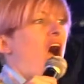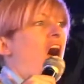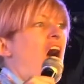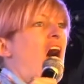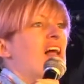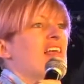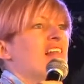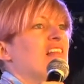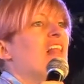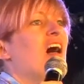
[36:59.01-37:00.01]
I
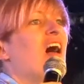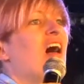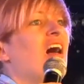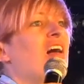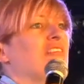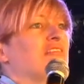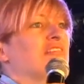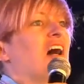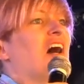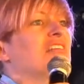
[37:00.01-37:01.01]
love
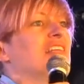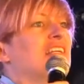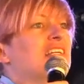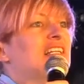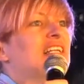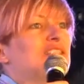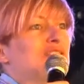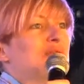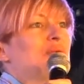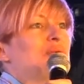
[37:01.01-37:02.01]
cuddling
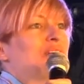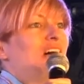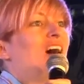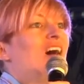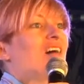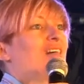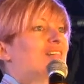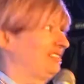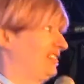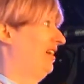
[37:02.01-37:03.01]
little
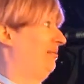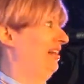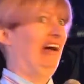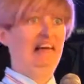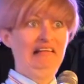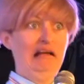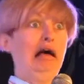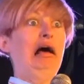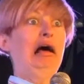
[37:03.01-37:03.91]
girls, and I'd be like, ah.